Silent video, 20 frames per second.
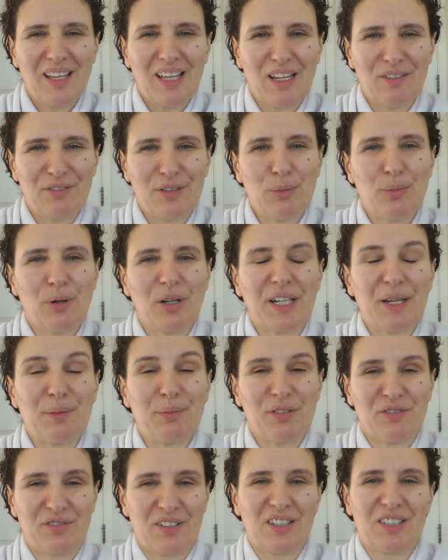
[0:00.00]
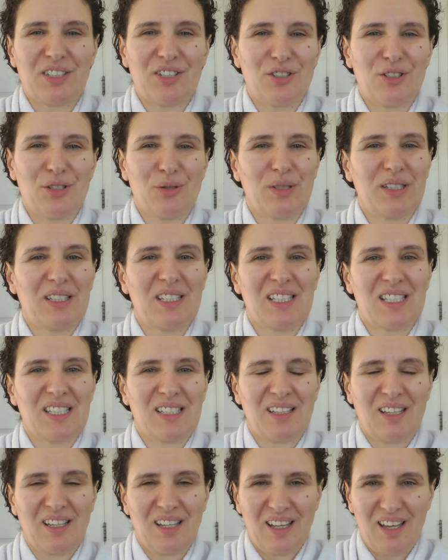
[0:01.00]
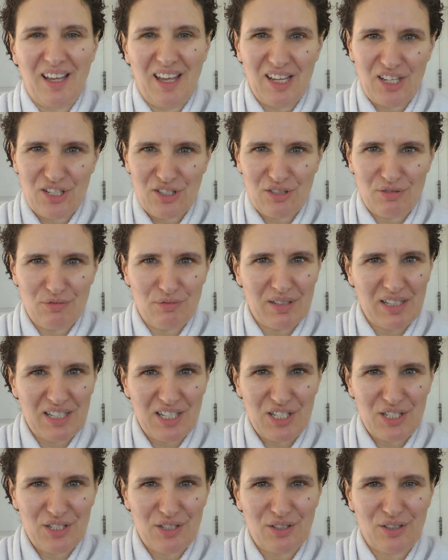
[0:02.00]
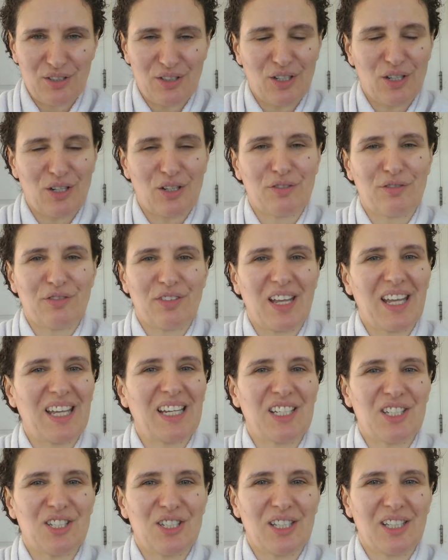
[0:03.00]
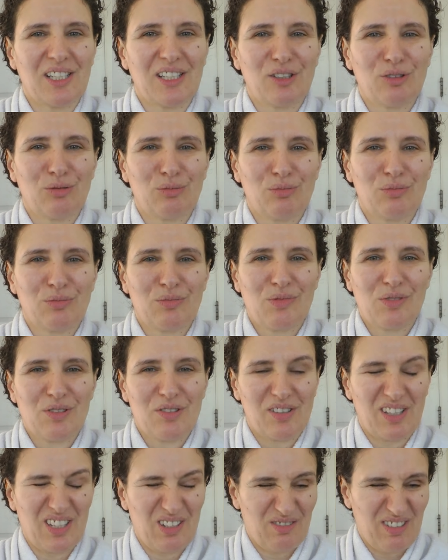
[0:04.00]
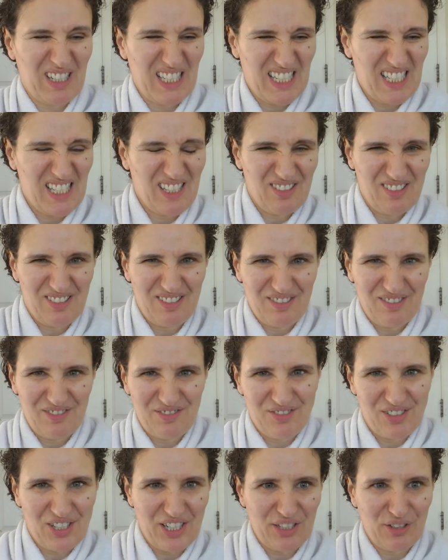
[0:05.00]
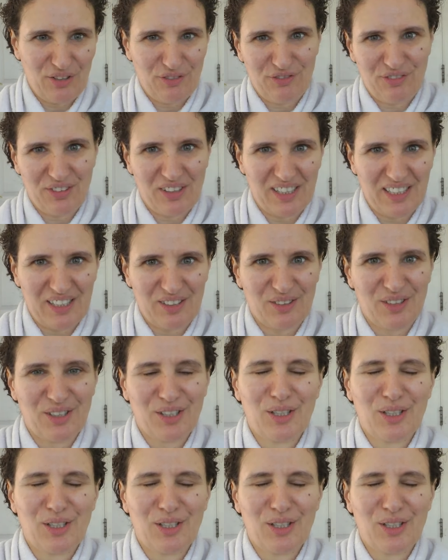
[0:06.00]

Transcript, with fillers: If the body provided you with this extra rush of energy, so you're ready to fight or flight,